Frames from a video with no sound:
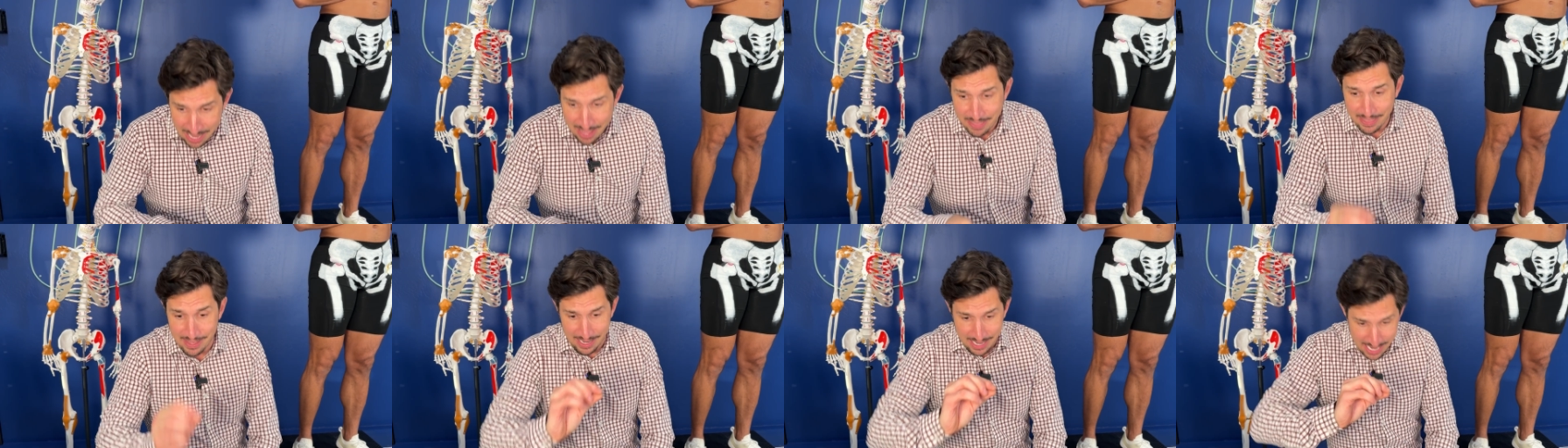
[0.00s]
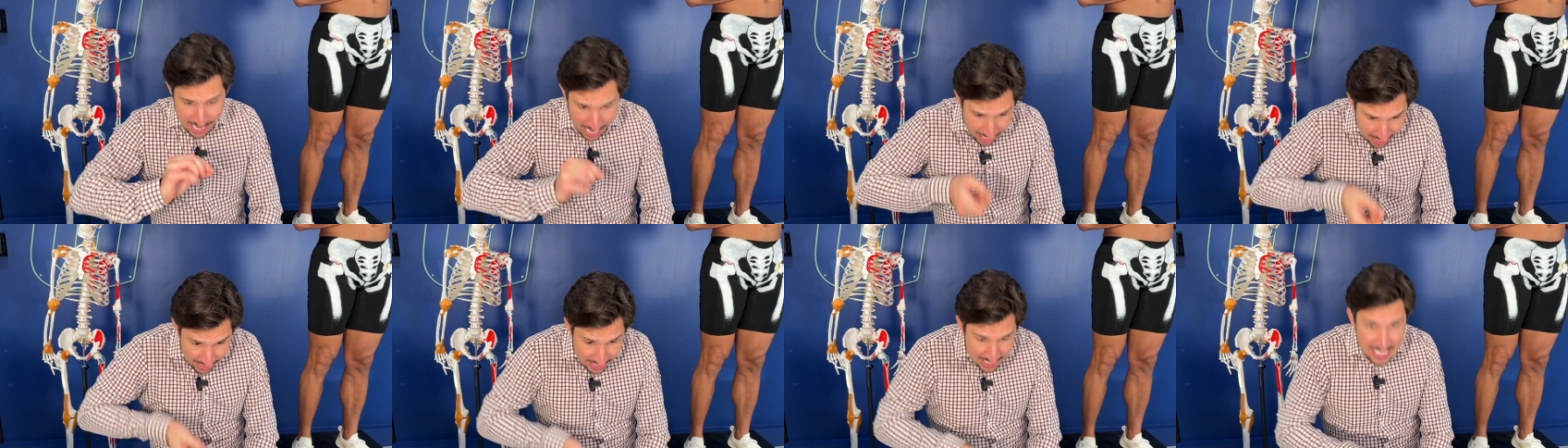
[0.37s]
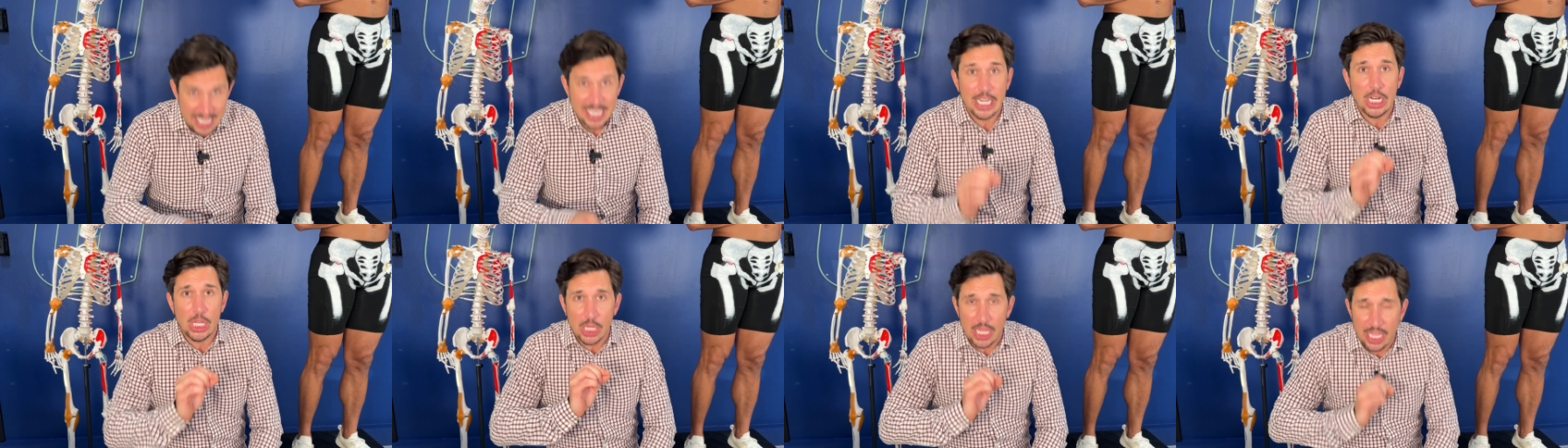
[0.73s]
than a
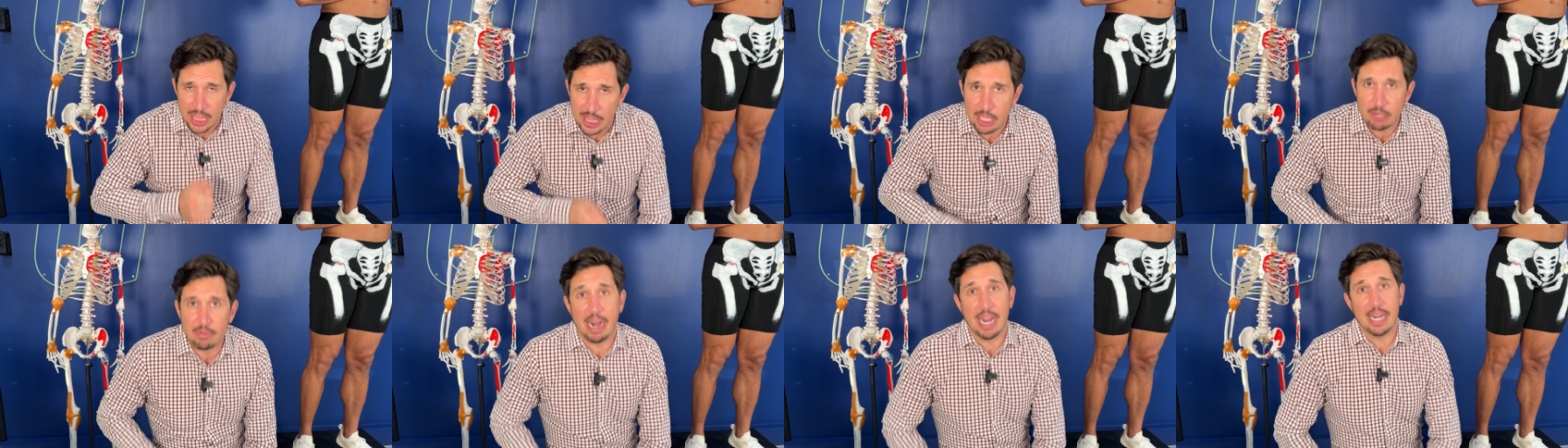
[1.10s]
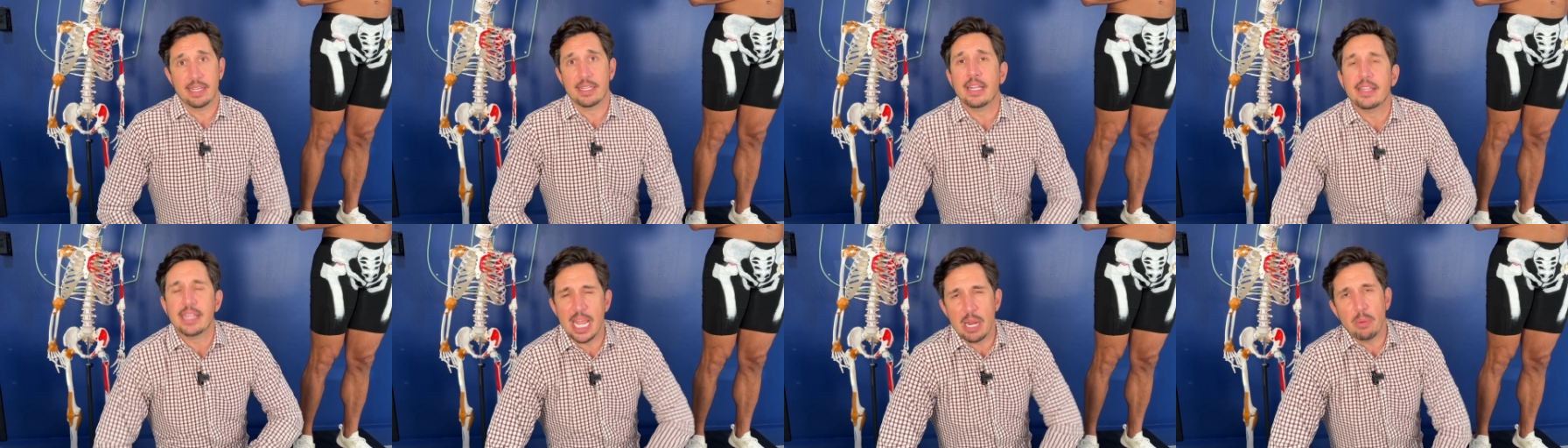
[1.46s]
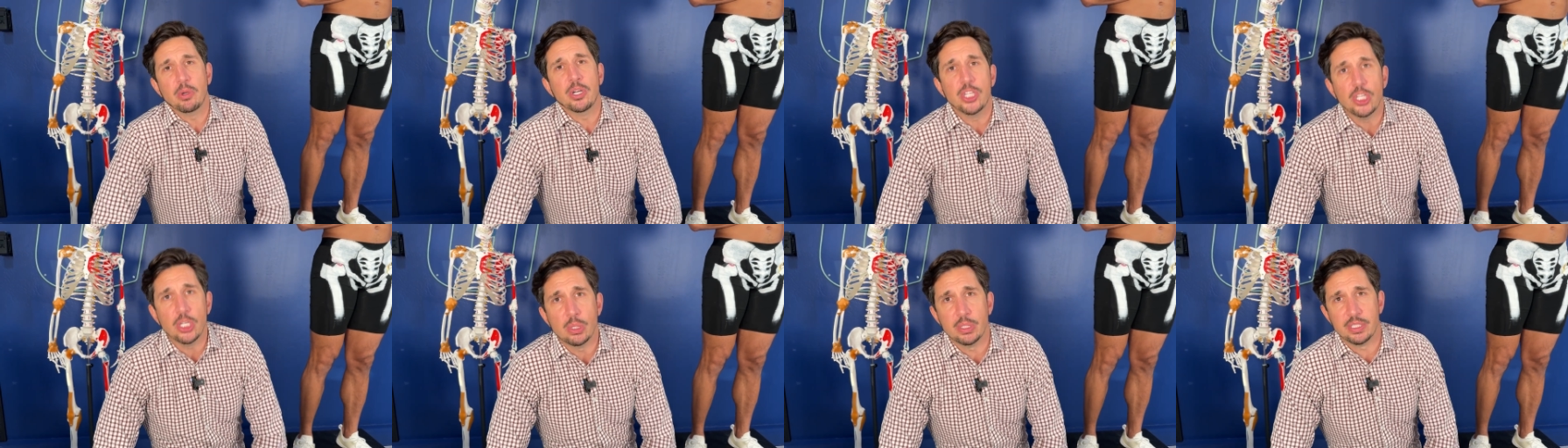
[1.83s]
needle and thread that they
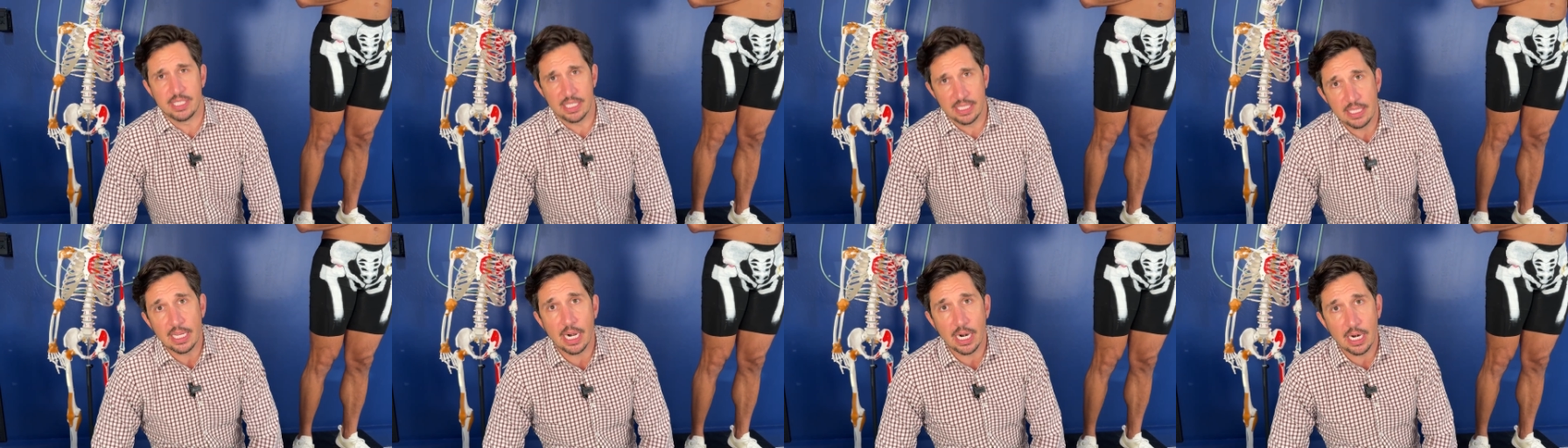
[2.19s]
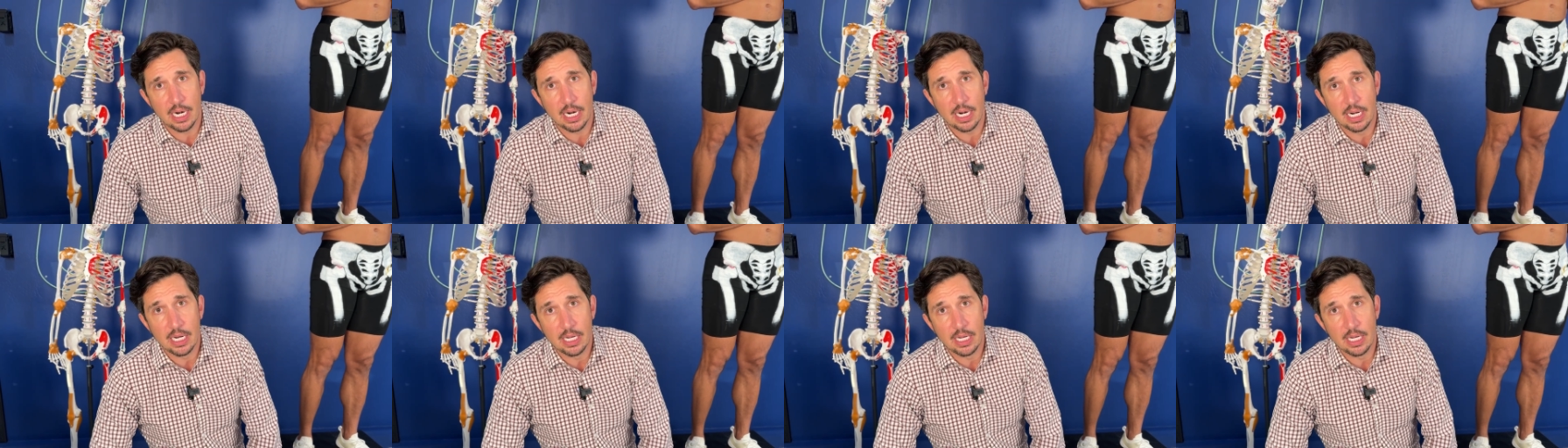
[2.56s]
would use in there.